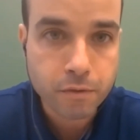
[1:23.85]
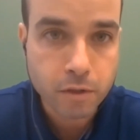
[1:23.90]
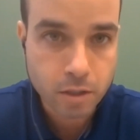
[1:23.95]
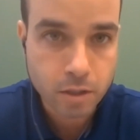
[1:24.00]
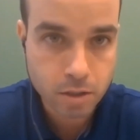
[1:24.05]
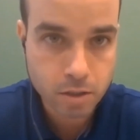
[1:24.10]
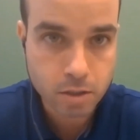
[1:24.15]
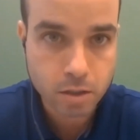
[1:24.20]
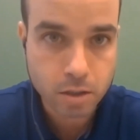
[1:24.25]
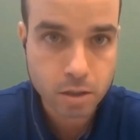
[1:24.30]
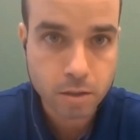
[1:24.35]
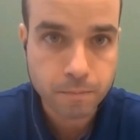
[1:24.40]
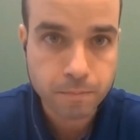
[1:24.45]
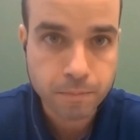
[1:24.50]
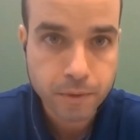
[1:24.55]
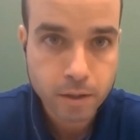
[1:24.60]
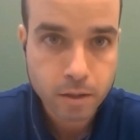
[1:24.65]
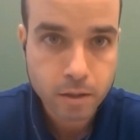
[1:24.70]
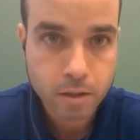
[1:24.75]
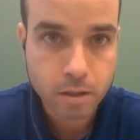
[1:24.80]

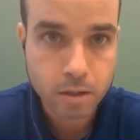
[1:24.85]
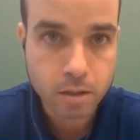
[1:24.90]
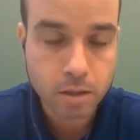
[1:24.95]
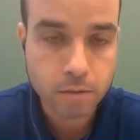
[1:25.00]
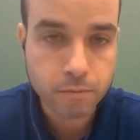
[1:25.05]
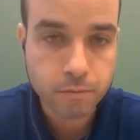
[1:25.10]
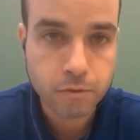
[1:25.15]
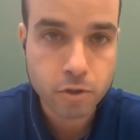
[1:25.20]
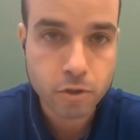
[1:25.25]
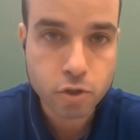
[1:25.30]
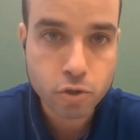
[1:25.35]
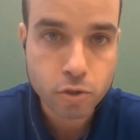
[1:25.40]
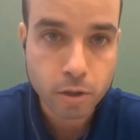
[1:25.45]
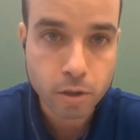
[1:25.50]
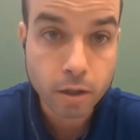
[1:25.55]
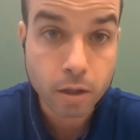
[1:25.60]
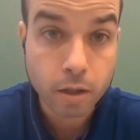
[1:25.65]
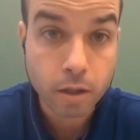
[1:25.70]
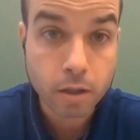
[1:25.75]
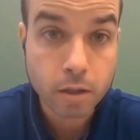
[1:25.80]
this
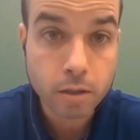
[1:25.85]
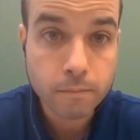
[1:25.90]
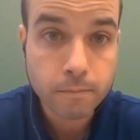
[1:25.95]
circuit.